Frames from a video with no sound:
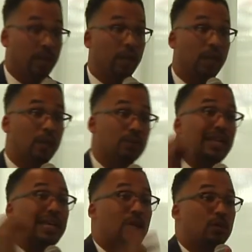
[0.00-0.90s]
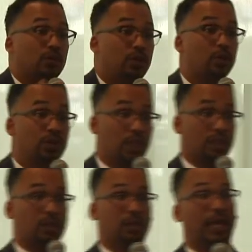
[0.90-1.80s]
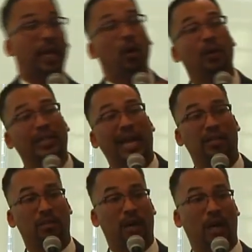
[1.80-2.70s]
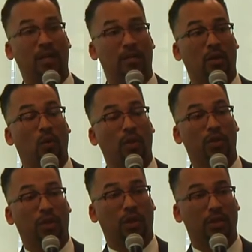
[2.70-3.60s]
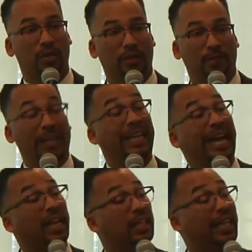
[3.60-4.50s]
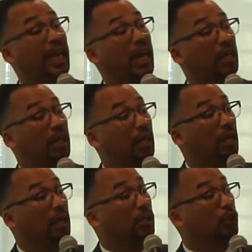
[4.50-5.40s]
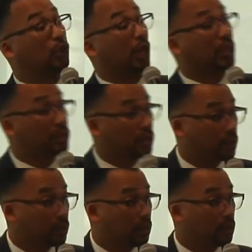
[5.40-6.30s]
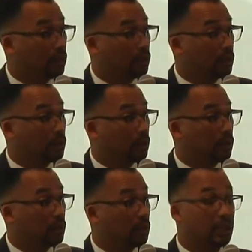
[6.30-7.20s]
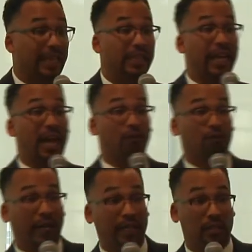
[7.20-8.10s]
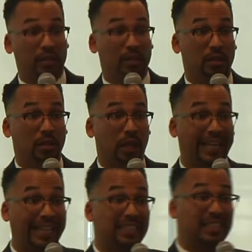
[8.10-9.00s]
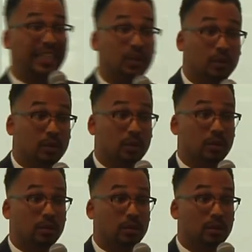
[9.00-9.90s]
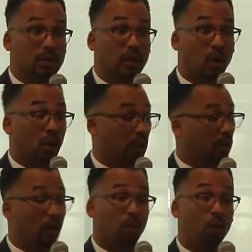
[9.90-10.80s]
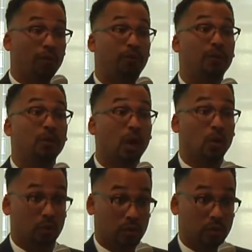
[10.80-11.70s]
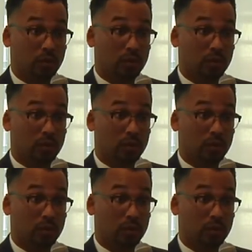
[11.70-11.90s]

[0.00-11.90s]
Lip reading: on there and was like, yo, use this. It go 1,000 miles on one charge. And they got trucks that they have raced against diesel with full loads